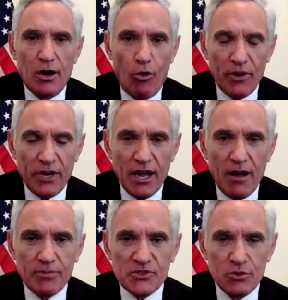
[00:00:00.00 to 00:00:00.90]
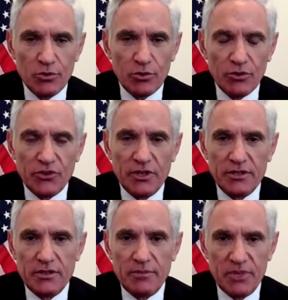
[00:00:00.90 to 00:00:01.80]
opening up schools
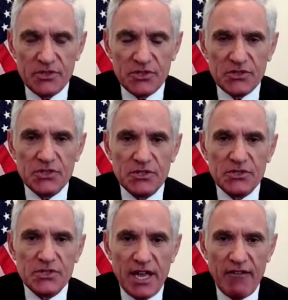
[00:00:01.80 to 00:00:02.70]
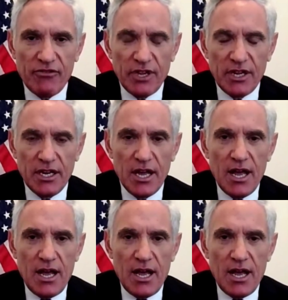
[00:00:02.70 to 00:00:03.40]
and businesses safely,